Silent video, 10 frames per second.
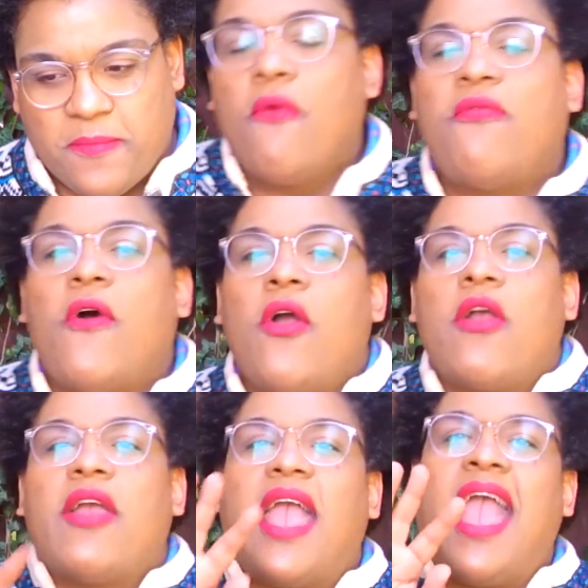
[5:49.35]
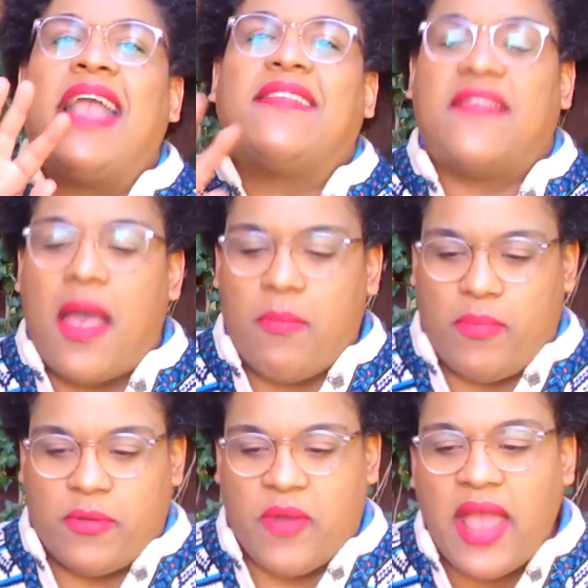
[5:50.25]
For
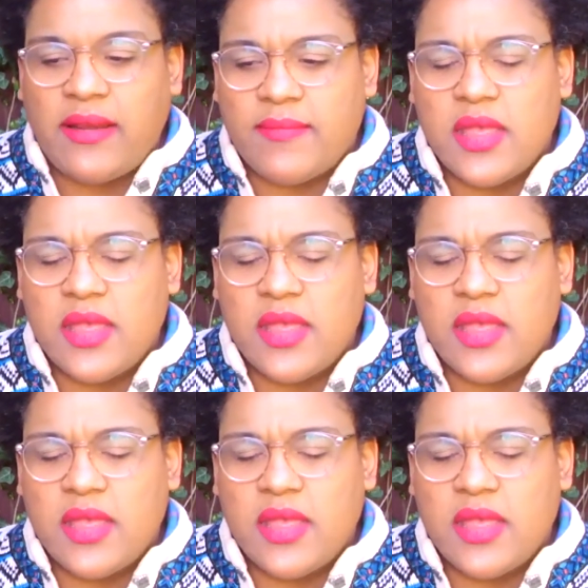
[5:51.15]
example, right?